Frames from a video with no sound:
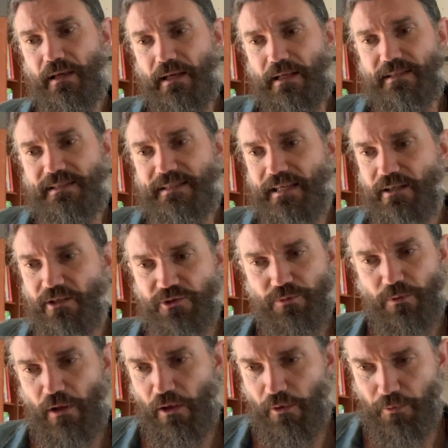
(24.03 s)
and
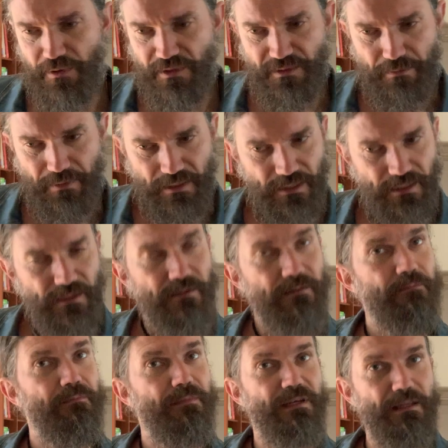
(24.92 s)
sales will always be
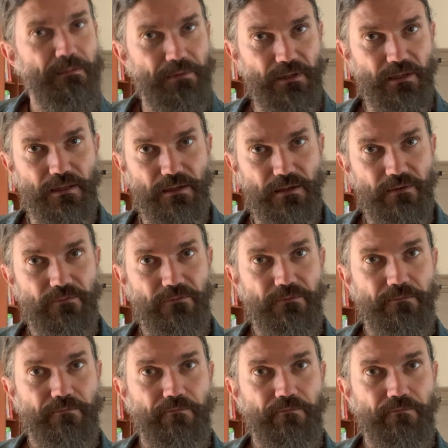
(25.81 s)
manipulative